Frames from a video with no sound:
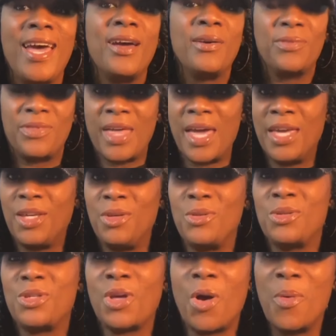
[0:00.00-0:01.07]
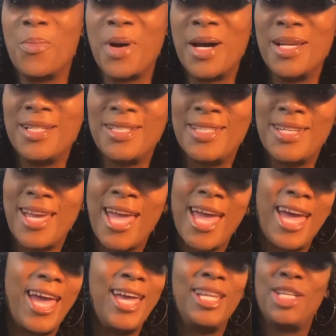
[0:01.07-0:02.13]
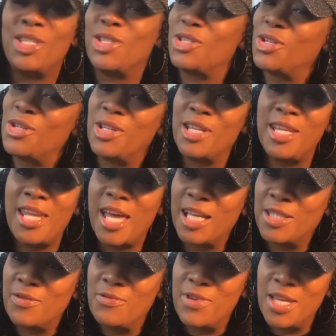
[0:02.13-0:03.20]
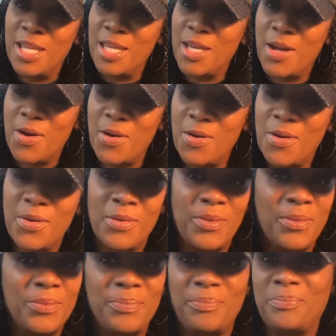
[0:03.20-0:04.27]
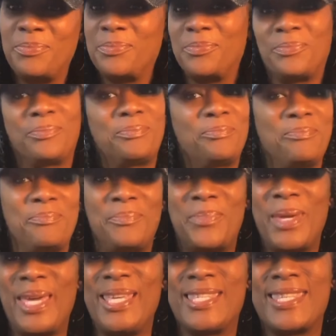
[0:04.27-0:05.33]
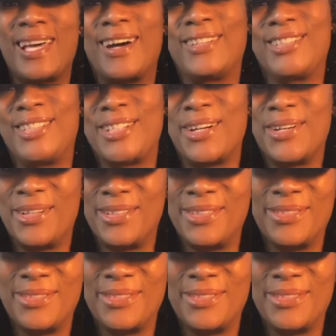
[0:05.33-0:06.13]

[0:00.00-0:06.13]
Thank you so much. And until the next video, peace out, y'all.